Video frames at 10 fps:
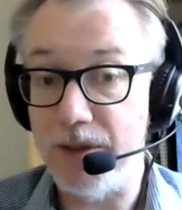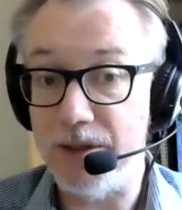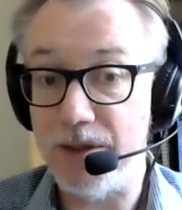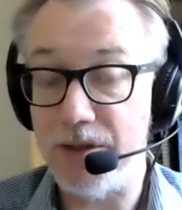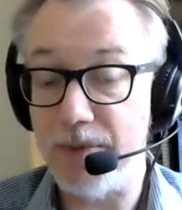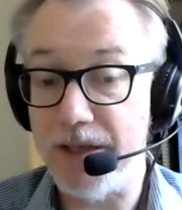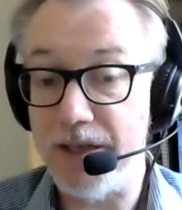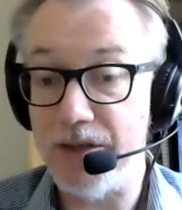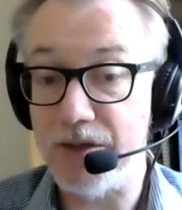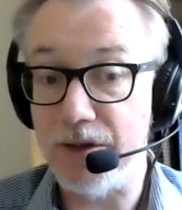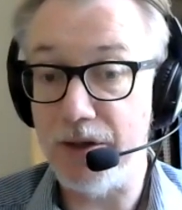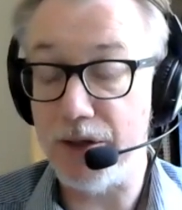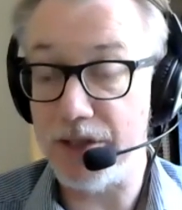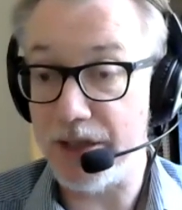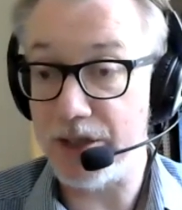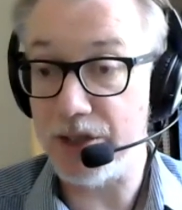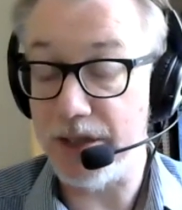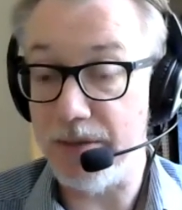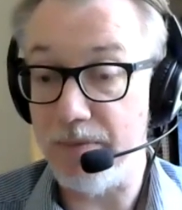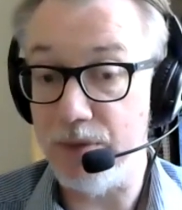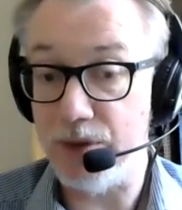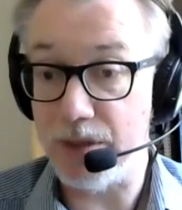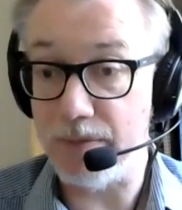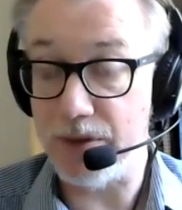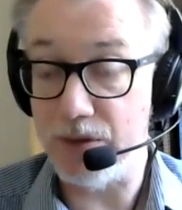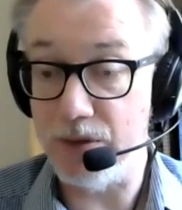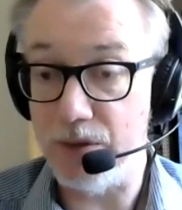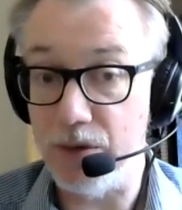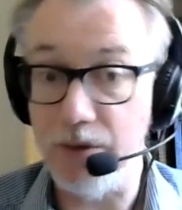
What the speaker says: displays are not actually put up at all,